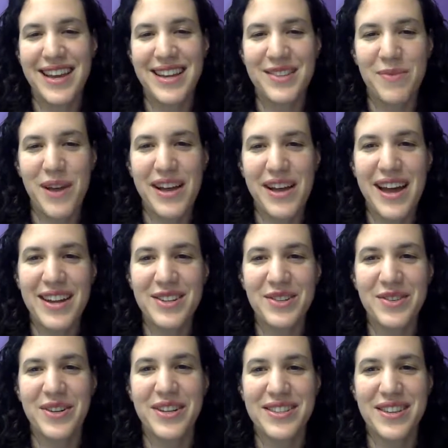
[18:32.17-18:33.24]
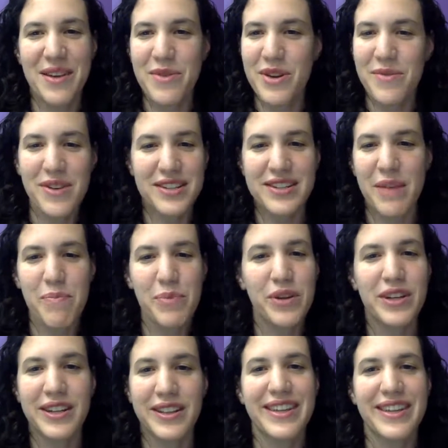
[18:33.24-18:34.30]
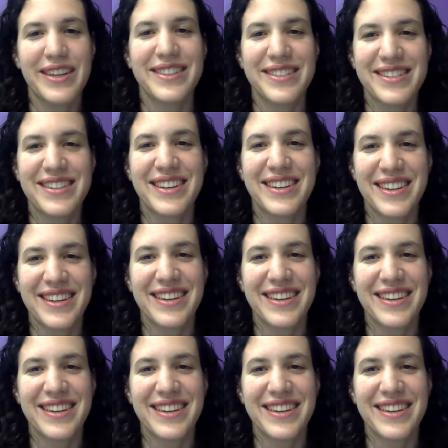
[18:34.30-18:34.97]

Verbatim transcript: That's why I got into it. So I wouldn't want to stop building things.